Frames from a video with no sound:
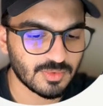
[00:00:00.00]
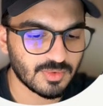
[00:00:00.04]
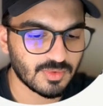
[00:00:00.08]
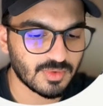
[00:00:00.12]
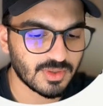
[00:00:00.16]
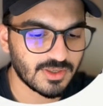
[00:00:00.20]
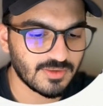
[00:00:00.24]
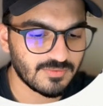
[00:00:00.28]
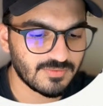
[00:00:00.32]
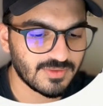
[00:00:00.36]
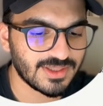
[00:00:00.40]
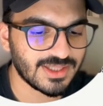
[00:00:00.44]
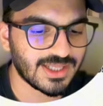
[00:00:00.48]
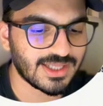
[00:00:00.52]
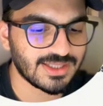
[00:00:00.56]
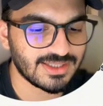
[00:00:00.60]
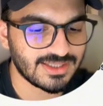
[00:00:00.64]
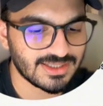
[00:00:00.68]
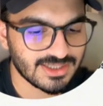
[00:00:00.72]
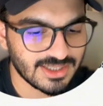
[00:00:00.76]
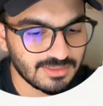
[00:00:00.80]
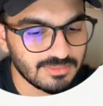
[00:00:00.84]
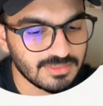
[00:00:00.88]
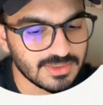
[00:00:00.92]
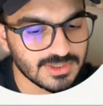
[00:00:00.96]
giving that
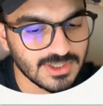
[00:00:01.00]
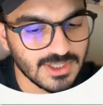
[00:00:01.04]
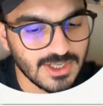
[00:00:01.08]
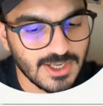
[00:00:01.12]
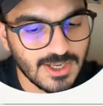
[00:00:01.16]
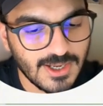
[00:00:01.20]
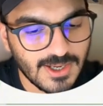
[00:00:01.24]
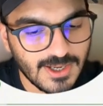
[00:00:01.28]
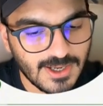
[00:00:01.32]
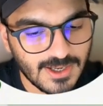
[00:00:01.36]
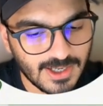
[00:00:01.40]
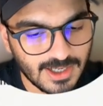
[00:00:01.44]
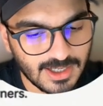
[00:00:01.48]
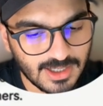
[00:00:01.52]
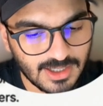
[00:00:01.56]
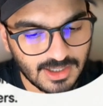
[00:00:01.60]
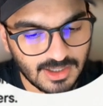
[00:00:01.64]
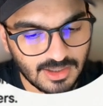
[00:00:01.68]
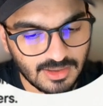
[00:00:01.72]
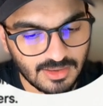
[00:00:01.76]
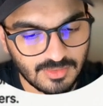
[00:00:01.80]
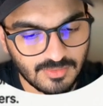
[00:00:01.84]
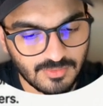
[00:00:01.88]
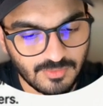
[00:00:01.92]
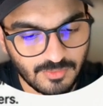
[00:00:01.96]
attempt
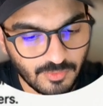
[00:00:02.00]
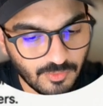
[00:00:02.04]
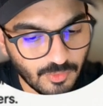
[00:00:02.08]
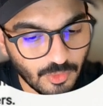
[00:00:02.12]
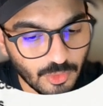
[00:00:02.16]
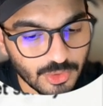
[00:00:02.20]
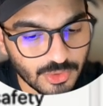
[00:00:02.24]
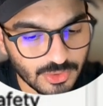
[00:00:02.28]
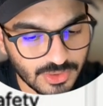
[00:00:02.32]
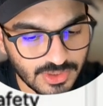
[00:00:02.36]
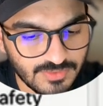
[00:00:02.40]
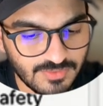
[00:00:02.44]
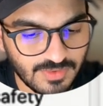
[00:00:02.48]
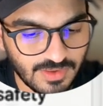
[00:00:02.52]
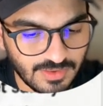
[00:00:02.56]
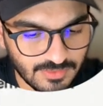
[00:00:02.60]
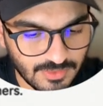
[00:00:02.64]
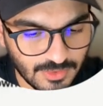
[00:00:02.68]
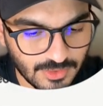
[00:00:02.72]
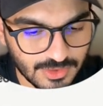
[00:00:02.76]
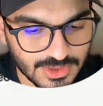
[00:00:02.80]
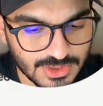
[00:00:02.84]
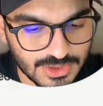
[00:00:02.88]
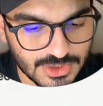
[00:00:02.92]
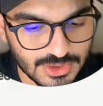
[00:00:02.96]
for $25.